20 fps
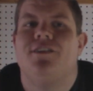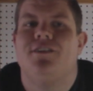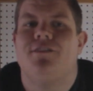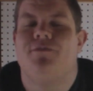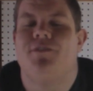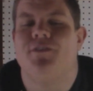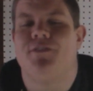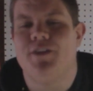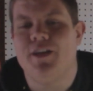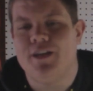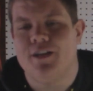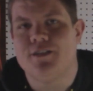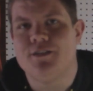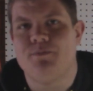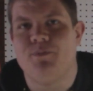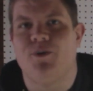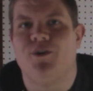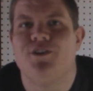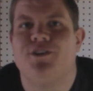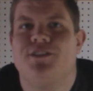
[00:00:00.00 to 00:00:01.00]

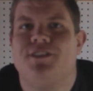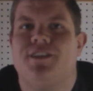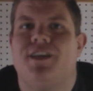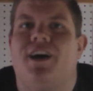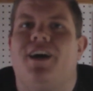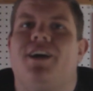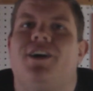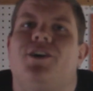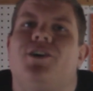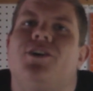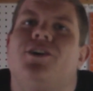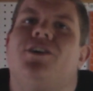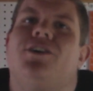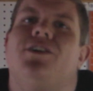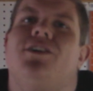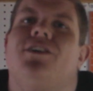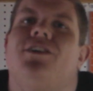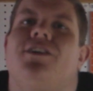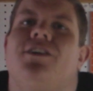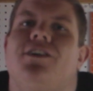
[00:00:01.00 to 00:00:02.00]
Explorer style
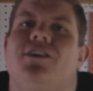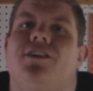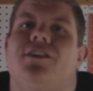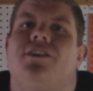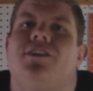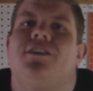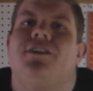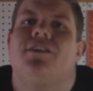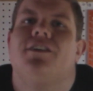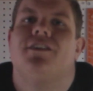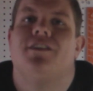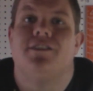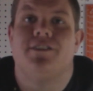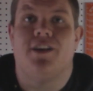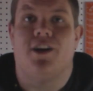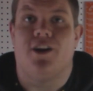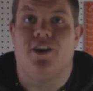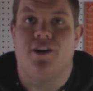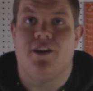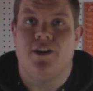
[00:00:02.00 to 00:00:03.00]

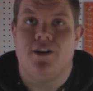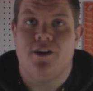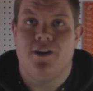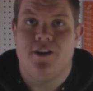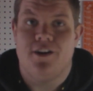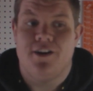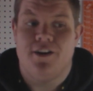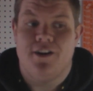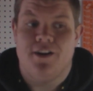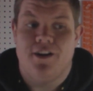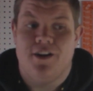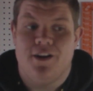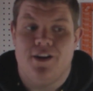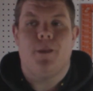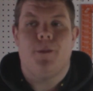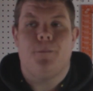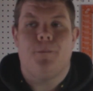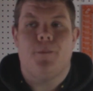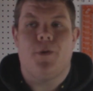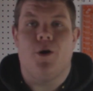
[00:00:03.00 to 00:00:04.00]
guitar.
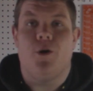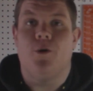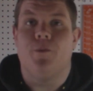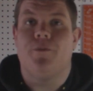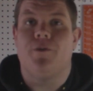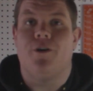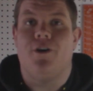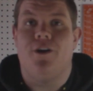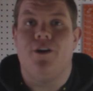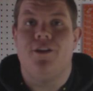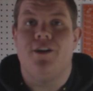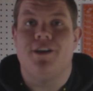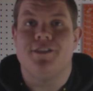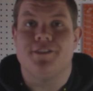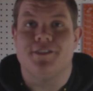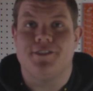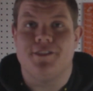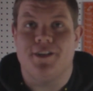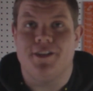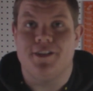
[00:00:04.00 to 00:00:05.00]
I hope you're all as
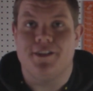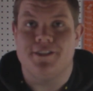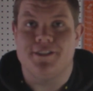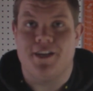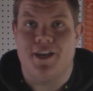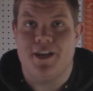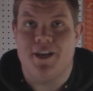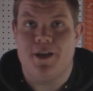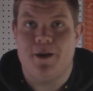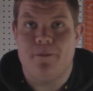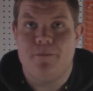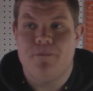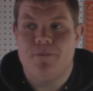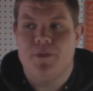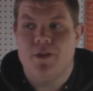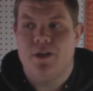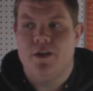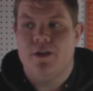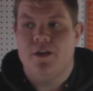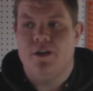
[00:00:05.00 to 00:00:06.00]
excited as I am.
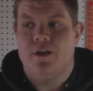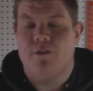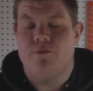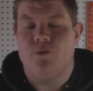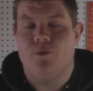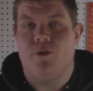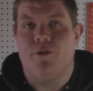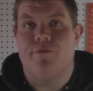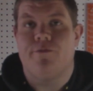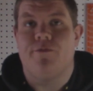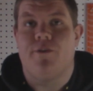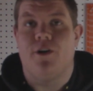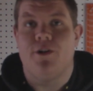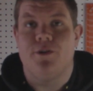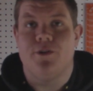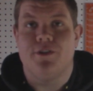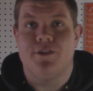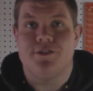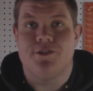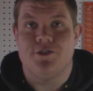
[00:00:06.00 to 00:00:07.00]
If you want to
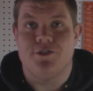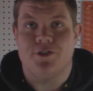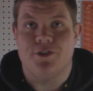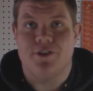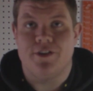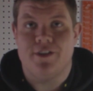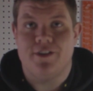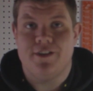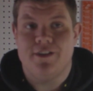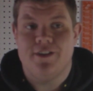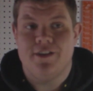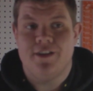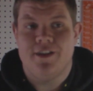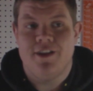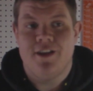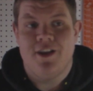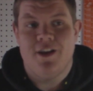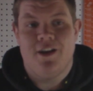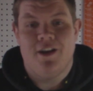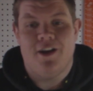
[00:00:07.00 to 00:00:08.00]
follow this journey,
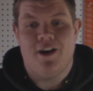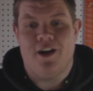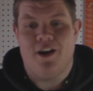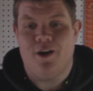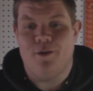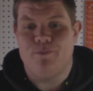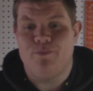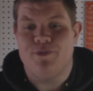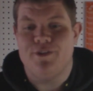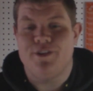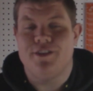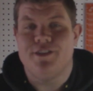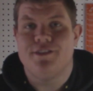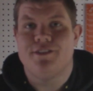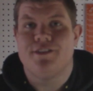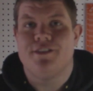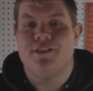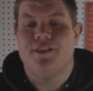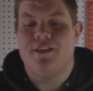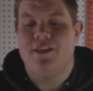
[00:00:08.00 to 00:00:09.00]

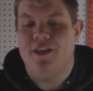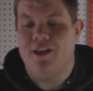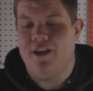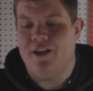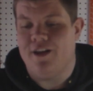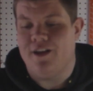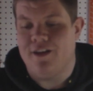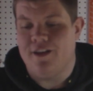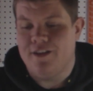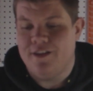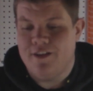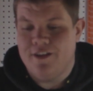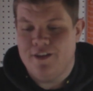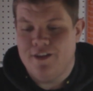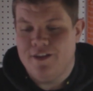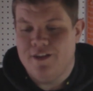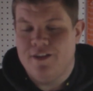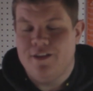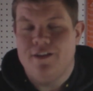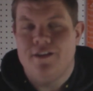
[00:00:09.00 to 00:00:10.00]
please
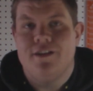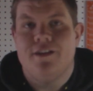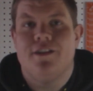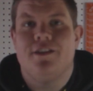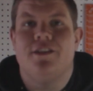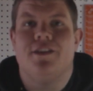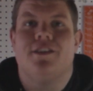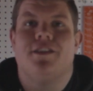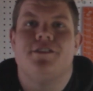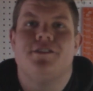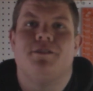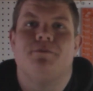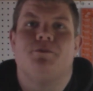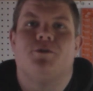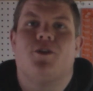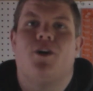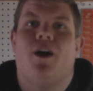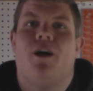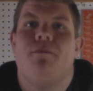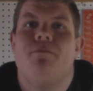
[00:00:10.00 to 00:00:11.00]
click the
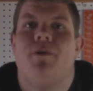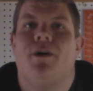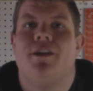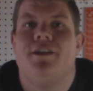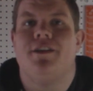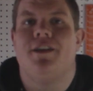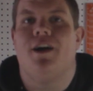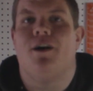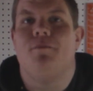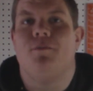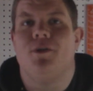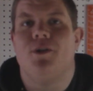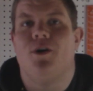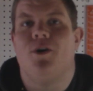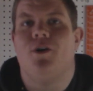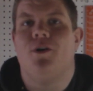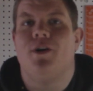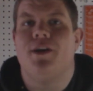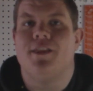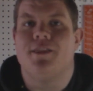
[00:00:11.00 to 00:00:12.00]
subscribe button down
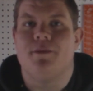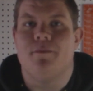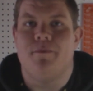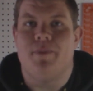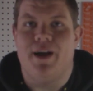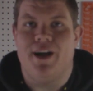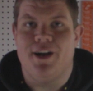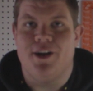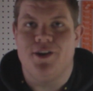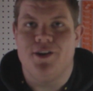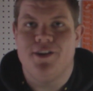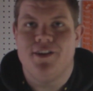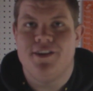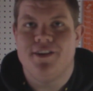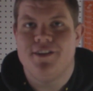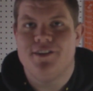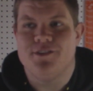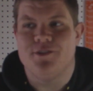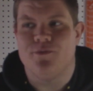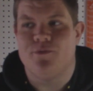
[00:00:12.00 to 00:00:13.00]
below, hit the bell
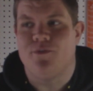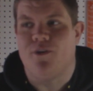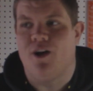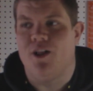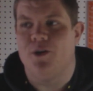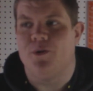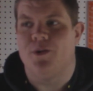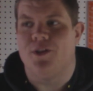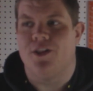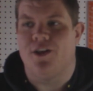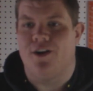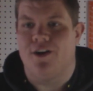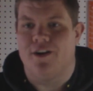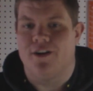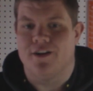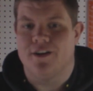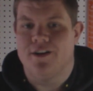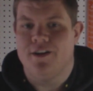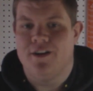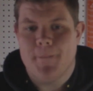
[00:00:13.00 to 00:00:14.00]
to follow
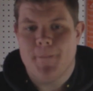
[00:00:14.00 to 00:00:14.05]
along.